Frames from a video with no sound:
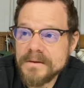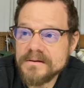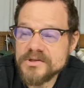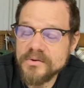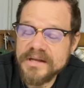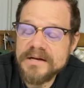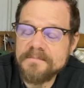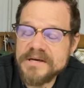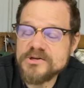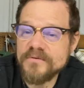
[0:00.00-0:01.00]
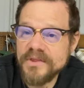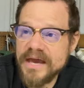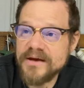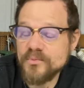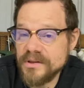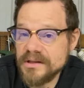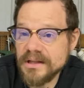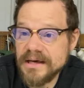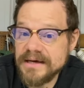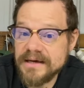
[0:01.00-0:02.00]
So they didn't beat you over the head with it
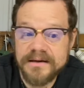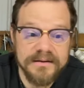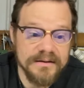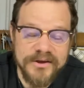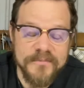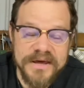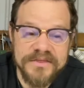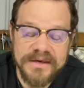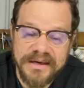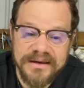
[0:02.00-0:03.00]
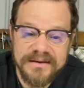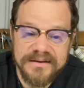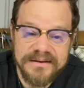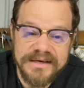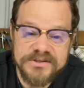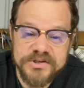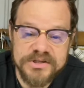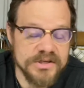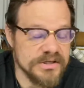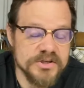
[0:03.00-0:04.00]
like you may think. It's
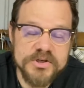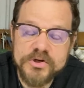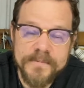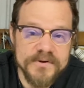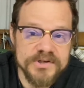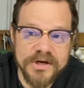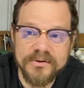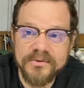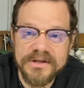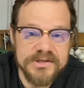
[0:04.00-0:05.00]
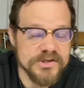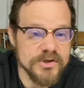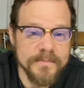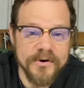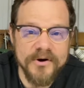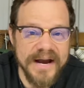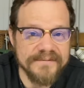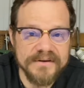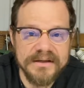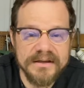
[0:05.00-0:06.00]
super subtle, it's super
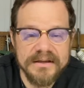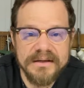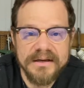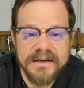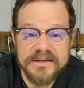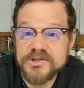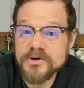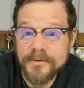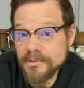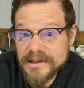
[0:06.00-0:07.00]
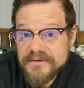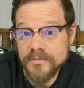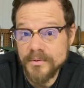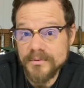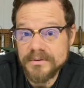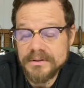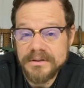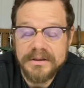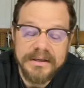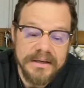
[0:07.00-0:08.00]
crafty, it's super believable,
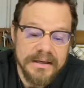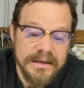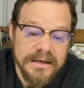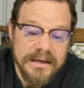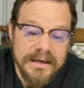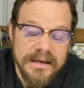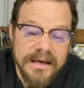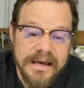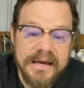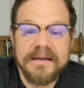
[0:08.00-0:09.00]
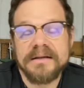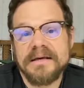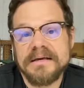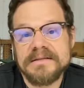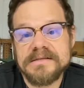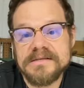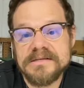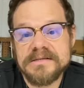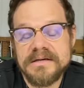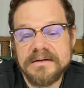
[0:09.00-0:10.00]
and it's